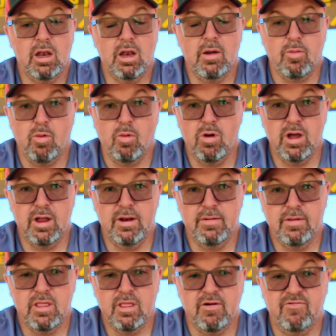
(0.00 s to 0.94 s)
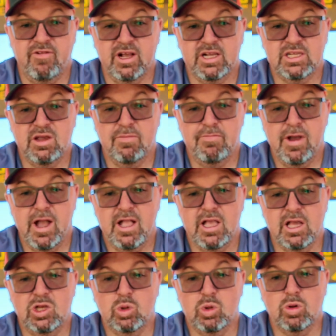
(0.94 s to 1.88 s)
Number one, the Flex
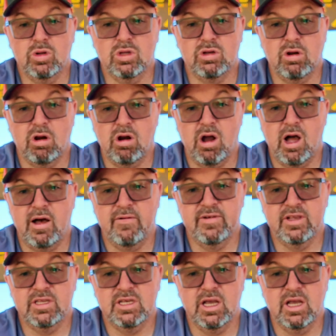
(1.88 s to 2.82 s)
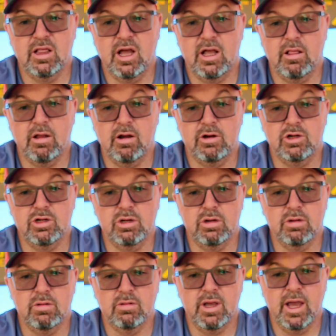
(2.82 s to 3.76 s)
Companion tools are obviously a lot
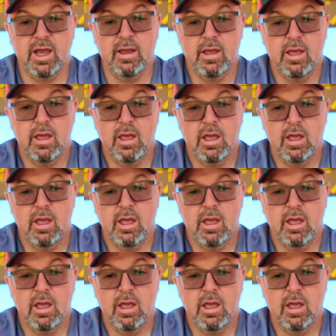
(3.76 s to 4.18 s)
larger, okay?